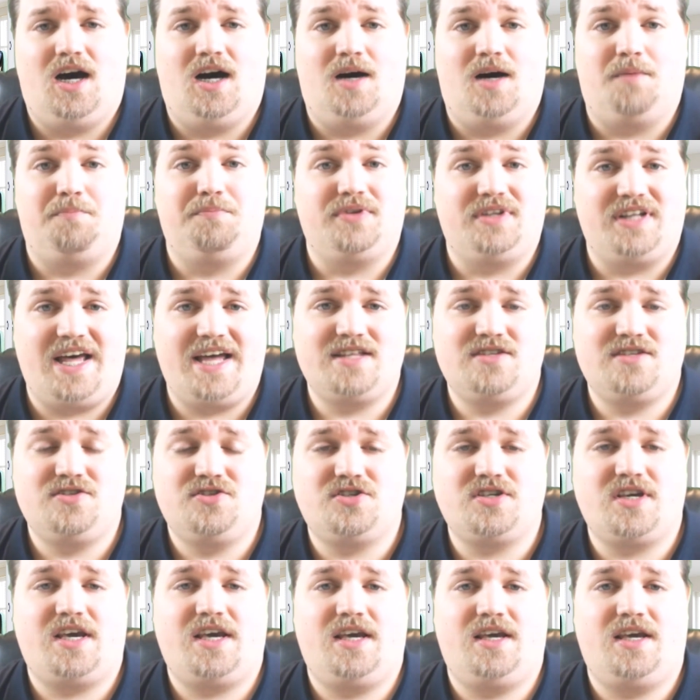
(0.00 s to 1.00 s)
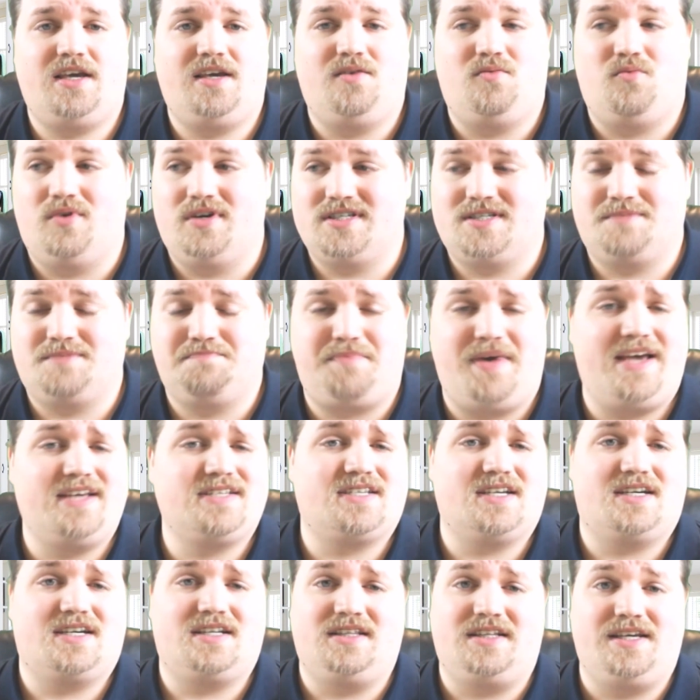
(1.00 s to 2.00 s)
Plan J was
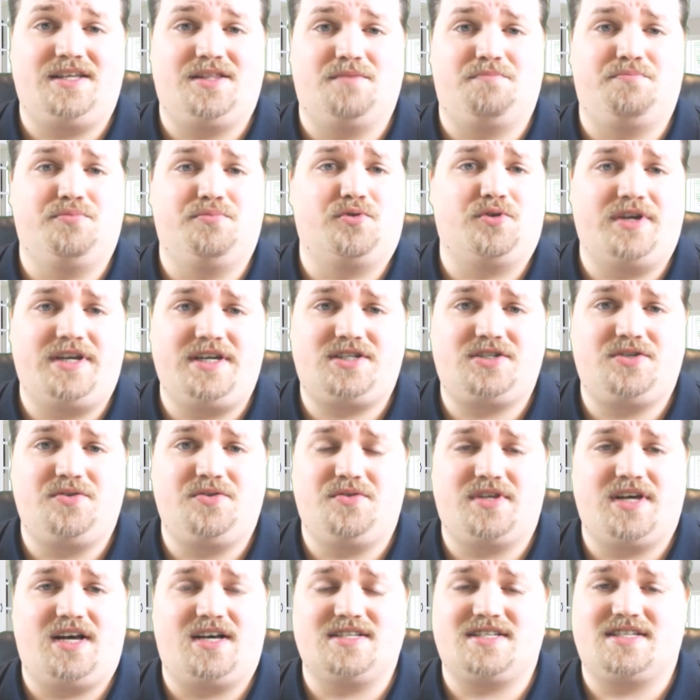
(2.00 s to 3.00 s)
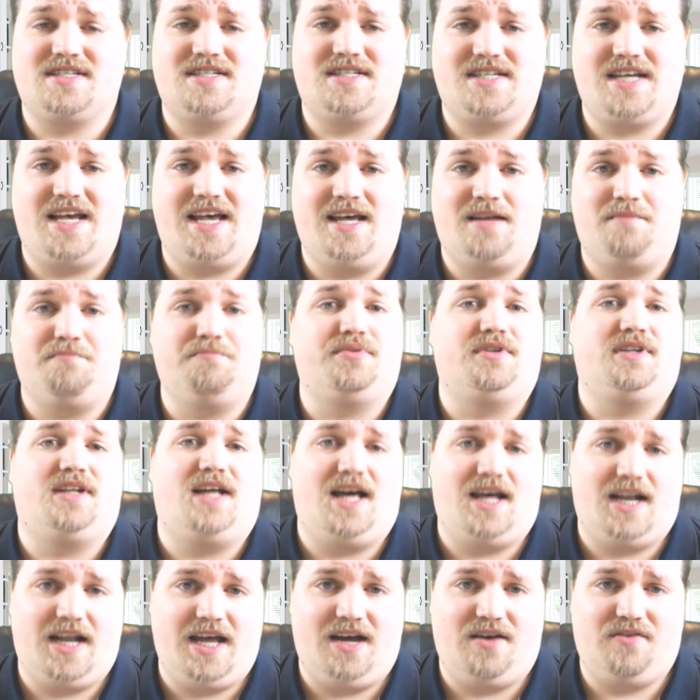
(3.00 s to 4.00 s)
basically the pre-2010
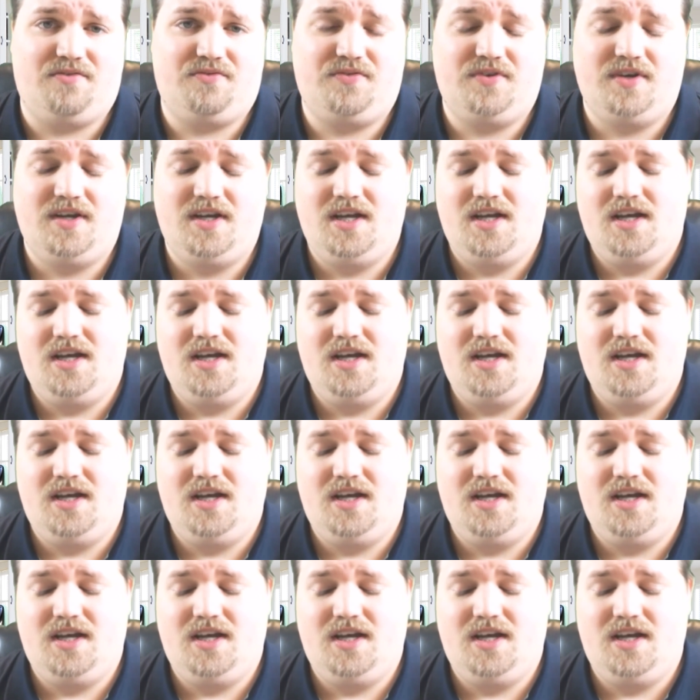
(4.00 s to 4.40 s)
Plan F.